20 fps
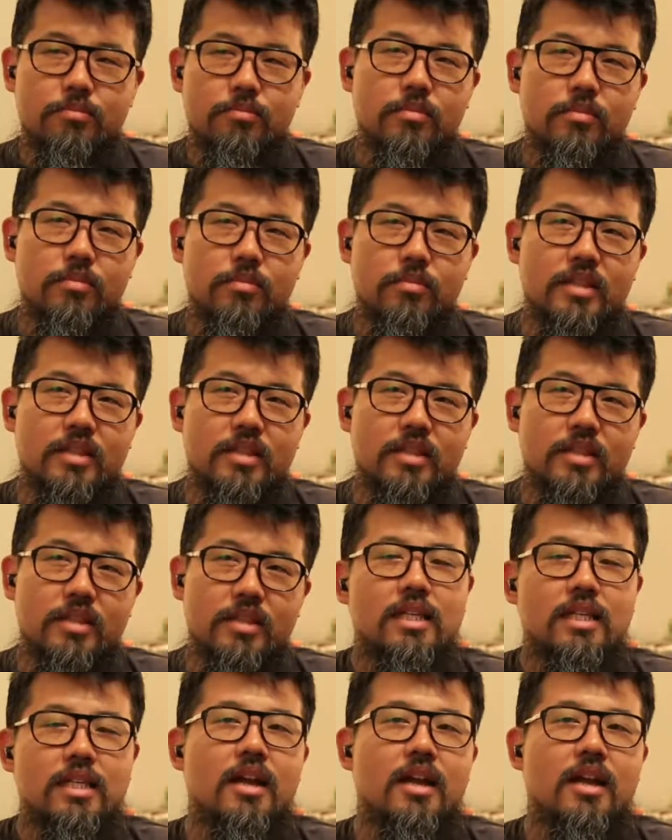nice
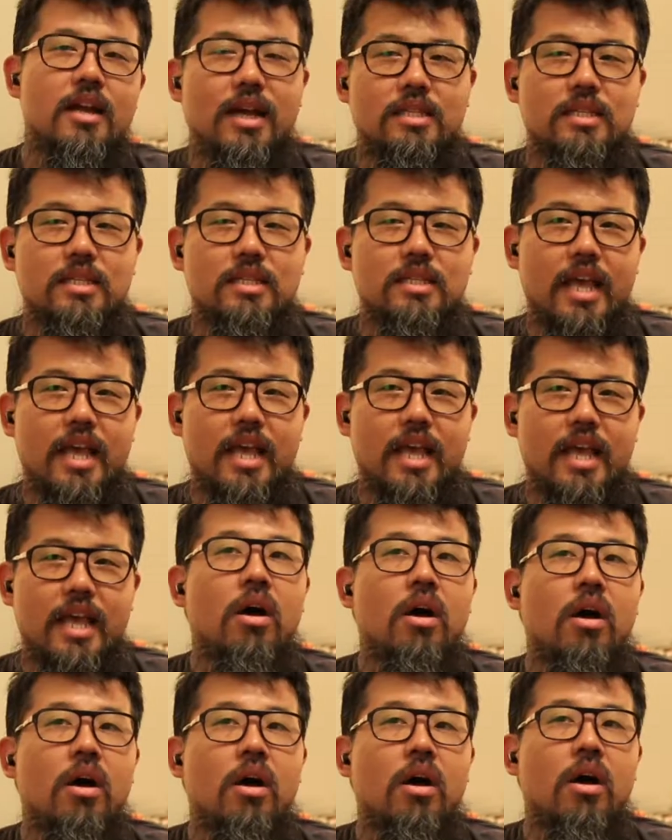it up by saying that, oh,
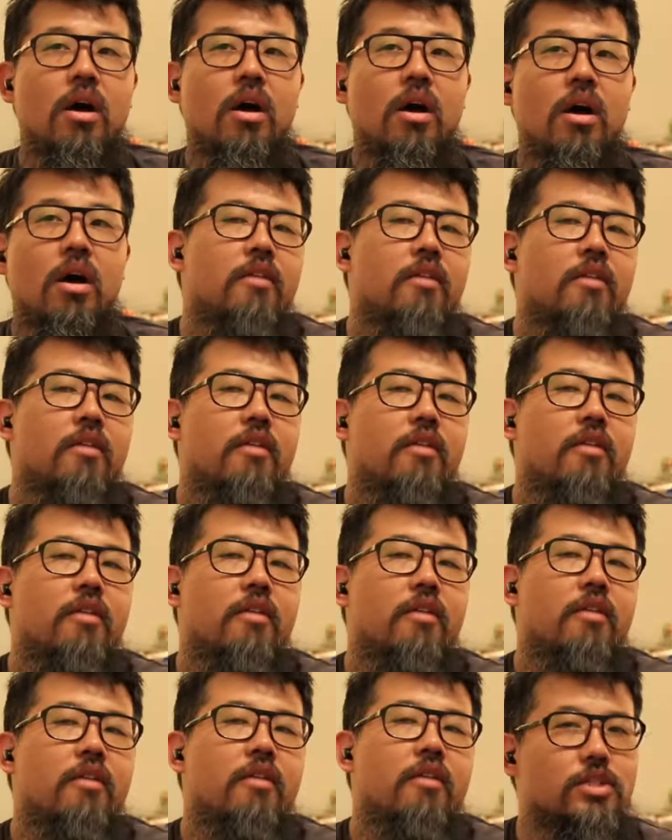I was just offering a
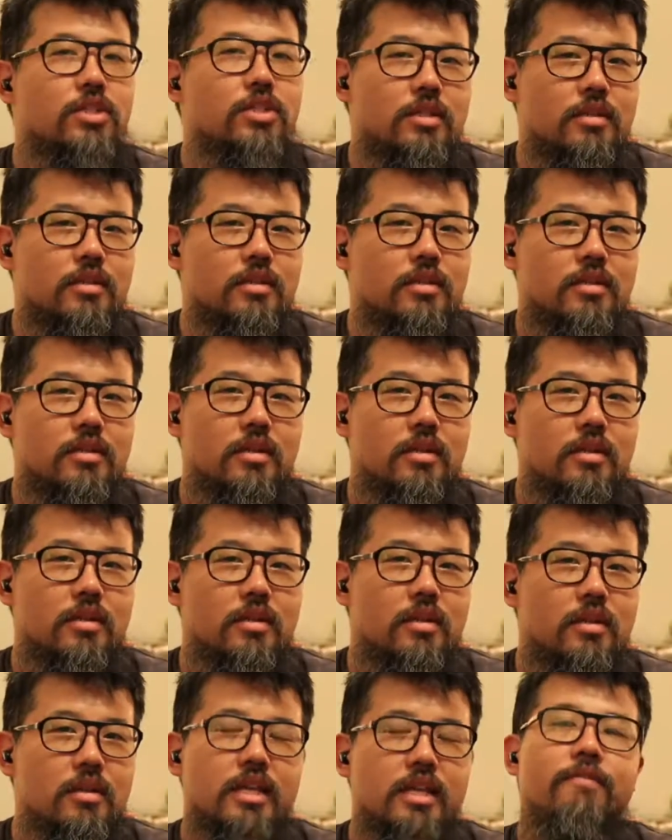suggestion.
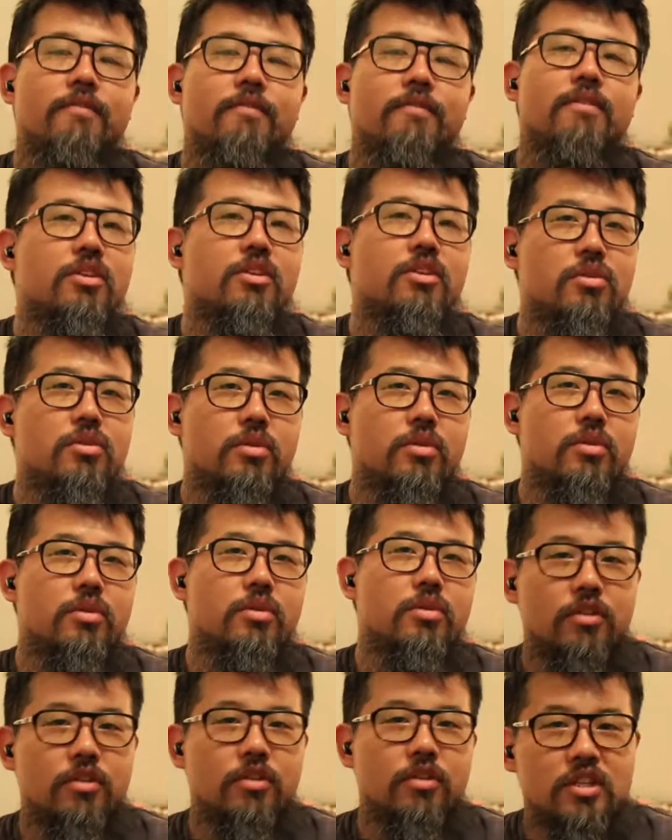It's like, fuck you and
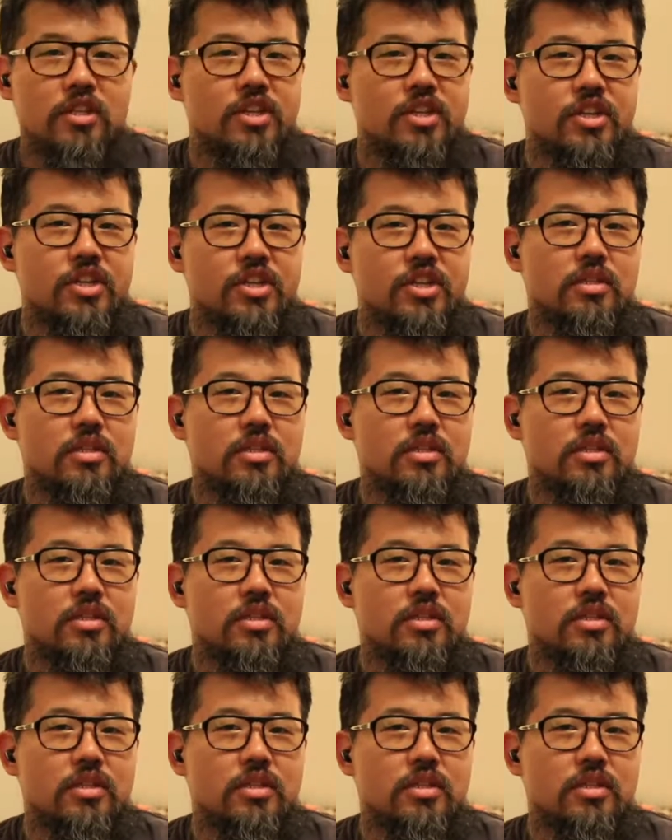your suggestion.